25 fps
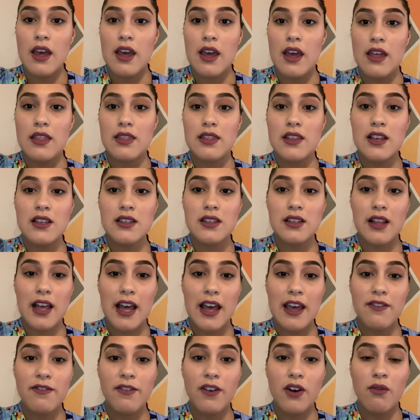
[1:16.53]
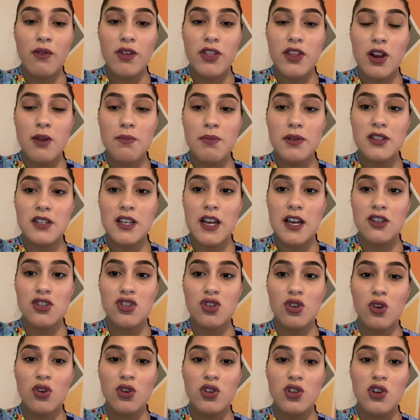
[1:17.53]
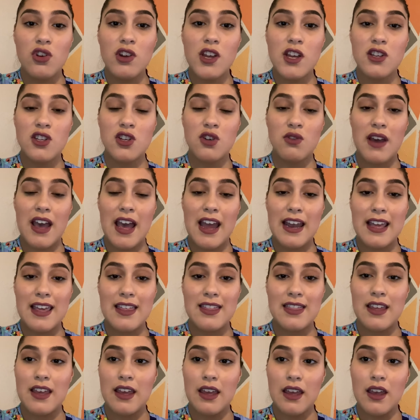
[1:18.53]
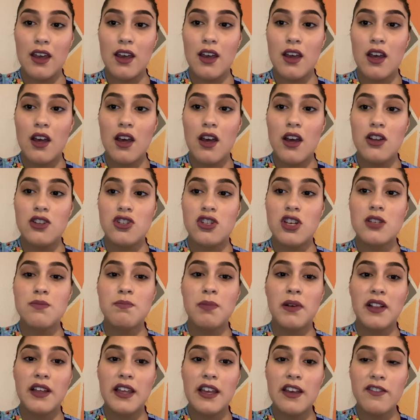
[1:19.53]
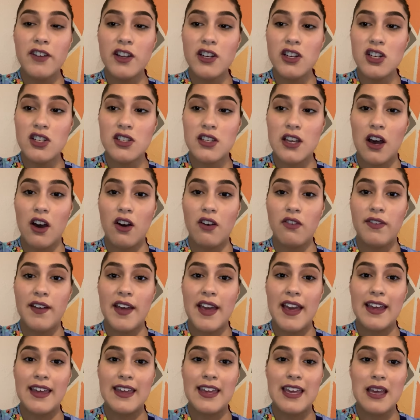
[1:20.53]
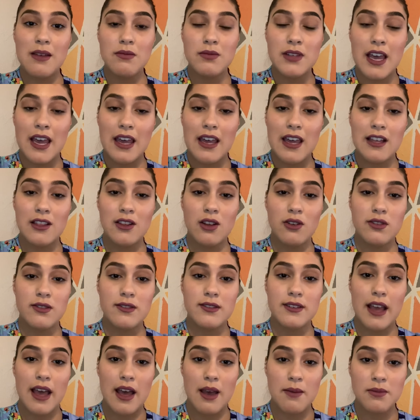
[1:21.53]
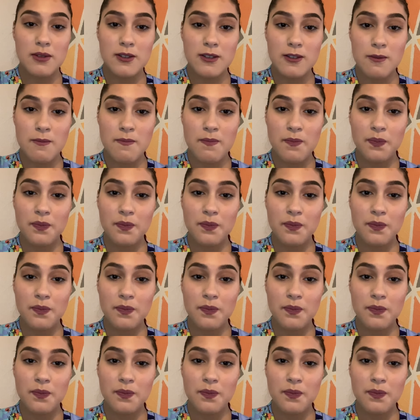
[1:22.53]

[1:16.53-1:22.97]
In this life, with your potential, you can do anything. Just believe in yourself and keep taking those steps.